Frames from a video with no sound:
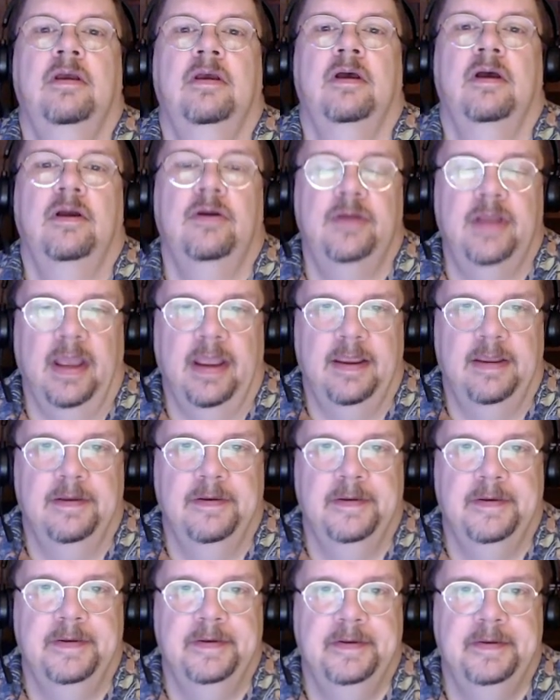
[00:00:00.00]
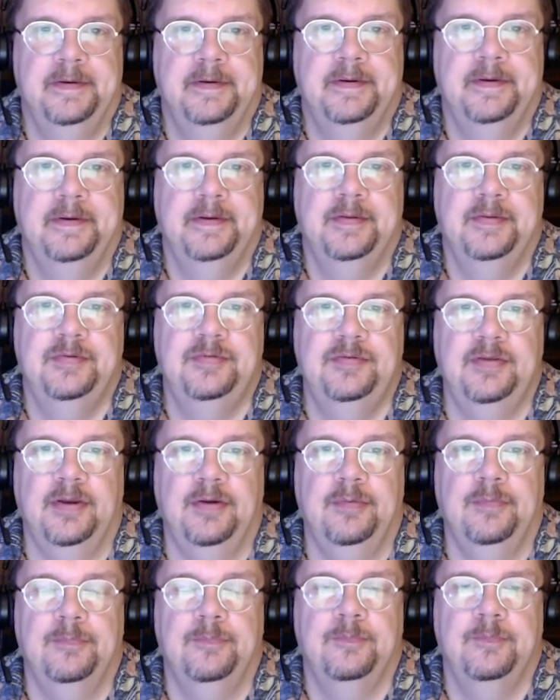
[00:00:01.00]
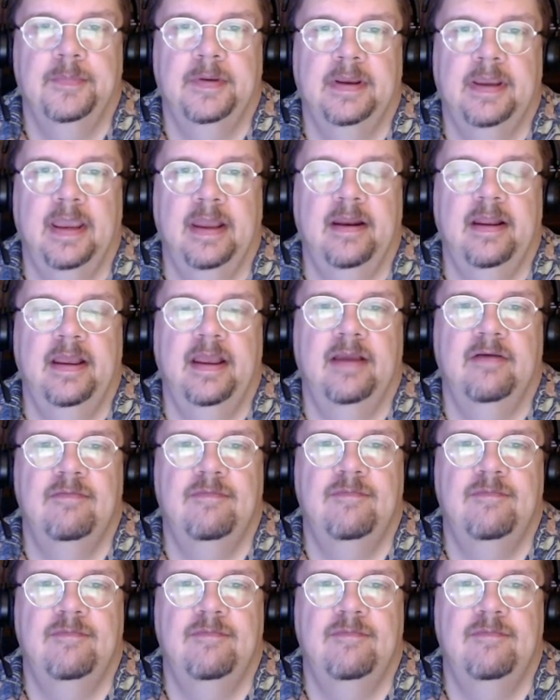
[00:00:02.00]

Okay, so can I have